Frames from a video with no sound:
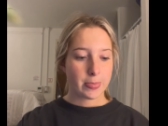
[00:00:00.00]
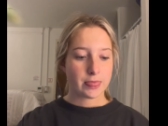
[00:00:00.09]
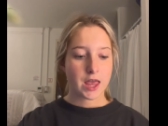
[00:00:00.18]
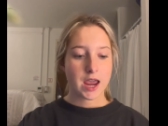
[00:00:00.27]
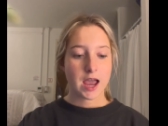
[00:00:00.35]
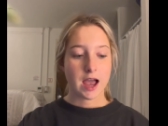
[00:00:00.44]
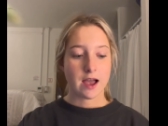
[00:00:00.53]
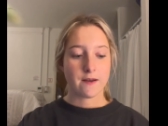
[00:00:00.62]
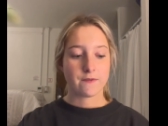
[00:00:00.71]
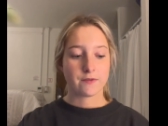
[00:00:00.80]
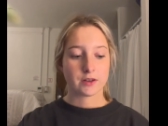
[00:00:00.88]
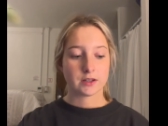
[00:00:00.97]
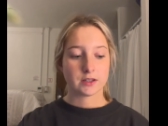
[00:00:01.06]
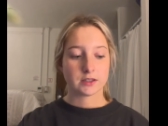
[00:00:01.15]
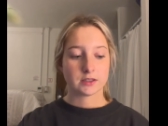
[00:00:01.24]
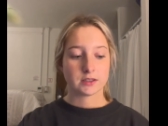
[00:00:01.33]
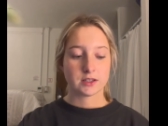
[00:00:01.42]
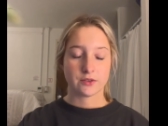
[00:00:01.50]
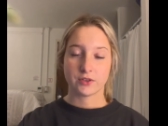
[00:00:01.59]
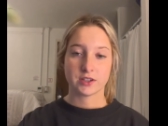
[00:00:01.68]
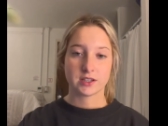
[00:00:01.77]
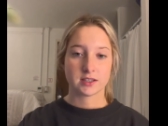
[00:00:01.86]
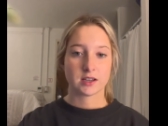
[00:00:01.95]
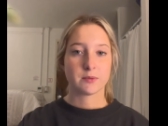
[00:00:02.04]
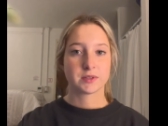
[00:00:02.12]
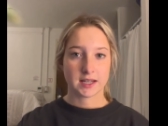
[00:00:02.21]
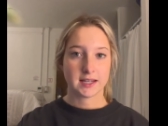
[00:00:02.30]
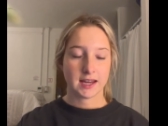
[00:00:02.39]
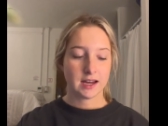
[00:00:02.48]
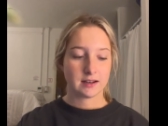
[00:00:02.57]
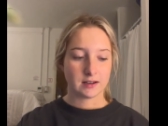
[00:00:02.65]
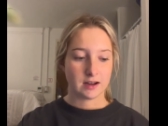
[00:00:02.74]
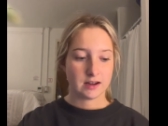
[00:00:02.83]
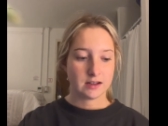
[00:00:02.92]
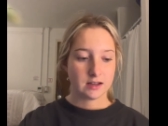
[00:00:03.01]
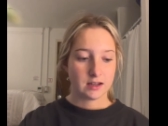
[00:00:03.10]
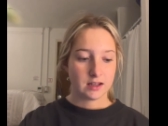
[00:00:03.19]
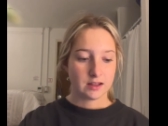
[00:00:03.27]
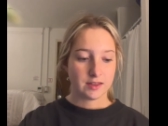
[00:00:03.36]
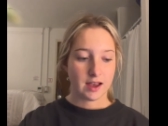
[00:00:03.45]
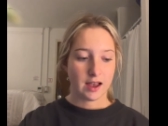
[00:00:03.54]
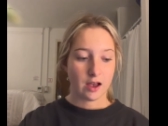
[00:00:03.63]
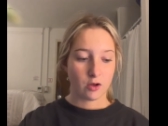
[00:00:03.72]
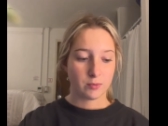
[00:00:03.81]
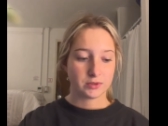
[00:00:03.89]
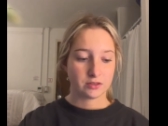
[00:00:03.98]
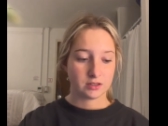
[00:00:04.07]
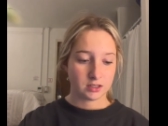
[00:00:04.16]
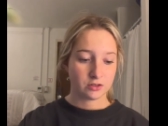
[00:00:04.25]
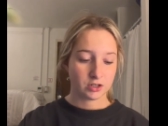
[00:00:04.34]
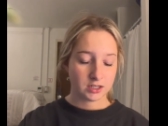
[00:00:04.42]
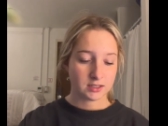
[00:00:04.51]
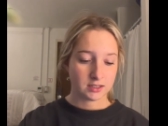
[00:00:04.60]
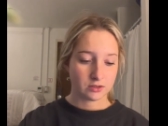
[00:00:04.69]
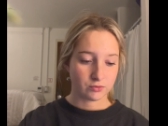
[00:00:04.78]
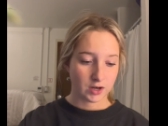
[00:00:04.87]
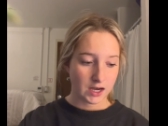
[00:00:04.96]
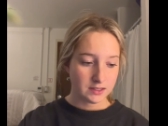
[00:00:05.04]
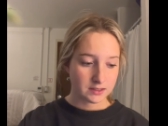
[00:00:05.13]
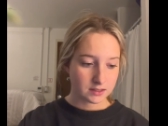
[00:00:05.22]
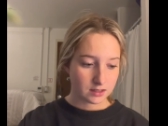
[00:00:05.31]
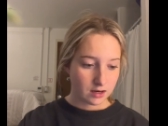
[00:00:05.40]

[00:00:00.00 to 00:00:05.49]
they have different systems like Canada that help to decrease these rates.